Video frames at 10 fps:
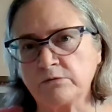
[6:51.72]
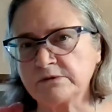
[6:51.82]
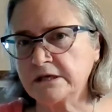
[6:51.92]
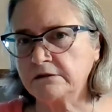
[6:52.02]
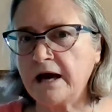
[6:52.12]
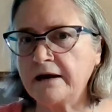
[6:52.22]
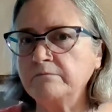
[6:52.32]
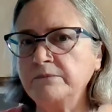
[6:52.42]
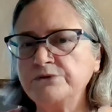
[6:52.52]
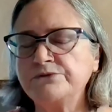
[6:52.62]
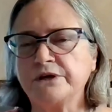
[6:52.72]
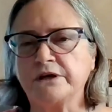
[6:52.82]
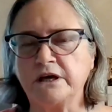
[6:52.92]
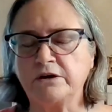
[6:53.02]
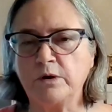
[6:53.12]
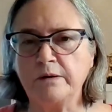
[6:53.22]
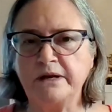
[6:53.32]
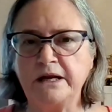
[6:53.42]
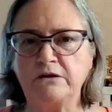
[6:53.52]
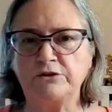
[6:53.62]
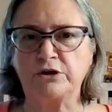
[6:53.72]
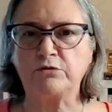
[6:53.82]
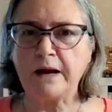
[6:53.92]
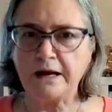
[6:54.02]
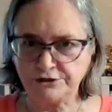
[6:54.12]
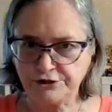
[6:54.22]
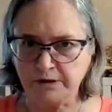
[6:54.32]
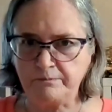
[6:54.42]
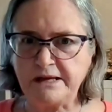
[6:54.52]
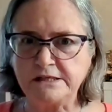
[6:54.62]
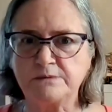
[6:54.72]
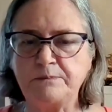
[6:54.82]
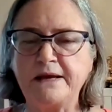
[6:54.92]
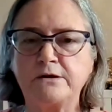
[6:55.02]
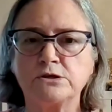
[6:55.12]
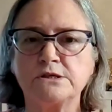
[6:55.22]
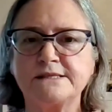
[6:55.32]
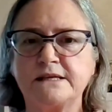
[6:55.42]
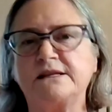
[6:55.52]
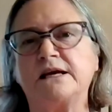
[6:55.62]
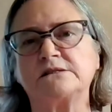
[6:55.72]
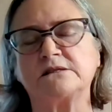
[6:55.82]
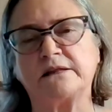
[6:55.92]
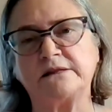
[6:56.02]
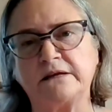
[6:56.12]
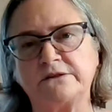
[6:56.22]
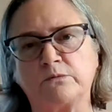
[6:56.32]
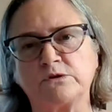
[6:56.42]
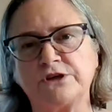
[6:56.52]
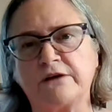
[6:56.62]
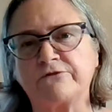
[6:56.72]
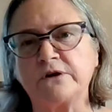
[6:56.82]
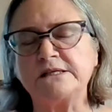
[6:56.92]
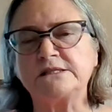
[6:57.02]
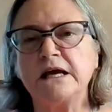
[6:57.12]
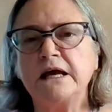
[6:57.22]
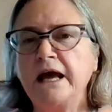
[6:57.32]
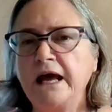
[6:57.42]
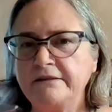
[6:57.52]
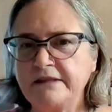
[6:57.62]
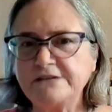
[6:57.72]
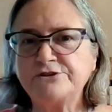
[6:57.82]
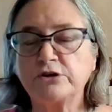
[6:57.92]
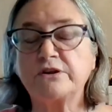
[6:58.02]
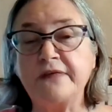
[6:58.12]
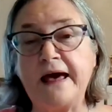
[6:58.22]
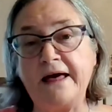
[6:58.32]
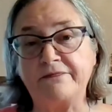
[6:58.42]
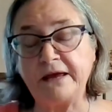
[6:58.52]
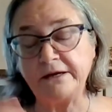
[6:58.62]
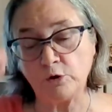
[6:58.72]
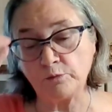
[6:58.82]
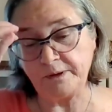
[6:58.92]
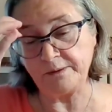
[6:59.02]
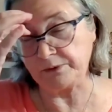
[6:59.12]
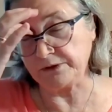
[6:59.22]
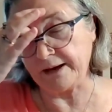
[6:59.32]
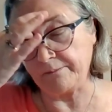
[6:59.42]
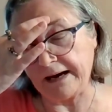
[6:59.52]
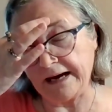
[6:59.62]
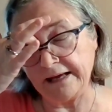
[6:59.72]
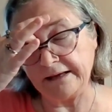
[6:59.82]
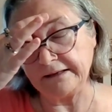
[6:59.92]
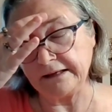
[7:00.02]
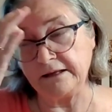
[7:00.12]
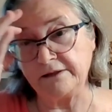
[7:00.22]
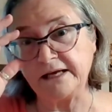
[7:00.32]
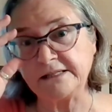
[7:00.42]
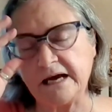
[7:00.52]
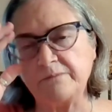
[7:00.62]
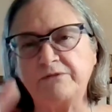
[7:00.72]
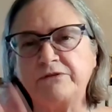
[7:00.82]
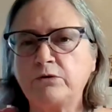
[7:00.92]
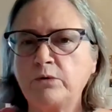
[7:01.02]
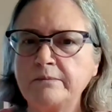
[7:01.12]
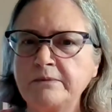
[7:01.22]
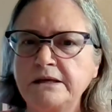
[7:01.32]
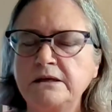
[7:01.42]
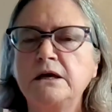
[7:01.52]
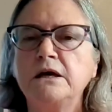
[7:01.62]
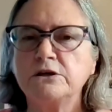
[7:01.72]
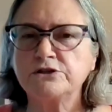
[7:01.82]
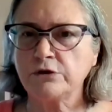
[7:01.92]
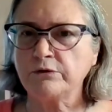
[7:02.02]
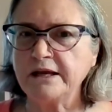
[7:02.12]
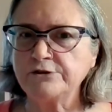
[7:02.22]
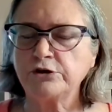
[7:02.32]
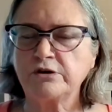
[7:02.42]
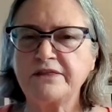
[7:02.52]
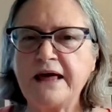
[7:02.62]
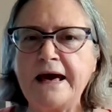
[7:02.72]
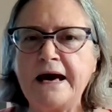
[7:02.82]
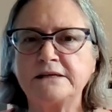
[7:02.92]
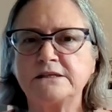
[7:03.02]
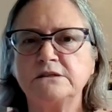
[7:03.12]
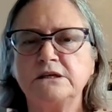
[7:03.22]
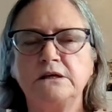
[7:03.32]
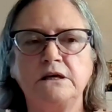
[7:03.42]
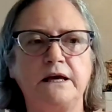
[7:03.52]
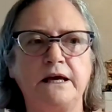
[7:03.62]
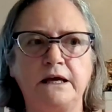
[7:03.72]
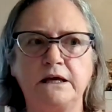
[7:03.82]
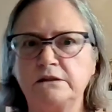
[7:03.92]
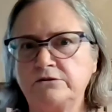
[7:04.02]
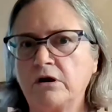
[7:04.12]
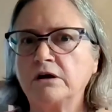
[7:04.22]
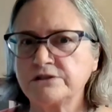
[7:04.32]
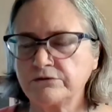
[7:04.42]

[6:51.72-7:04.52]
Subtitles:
there was a lot of music equipment out in the garage, the big speakers and things like that were Jeffrey's. And they took that. They know people that buy that type of equipment. So they took that, and they're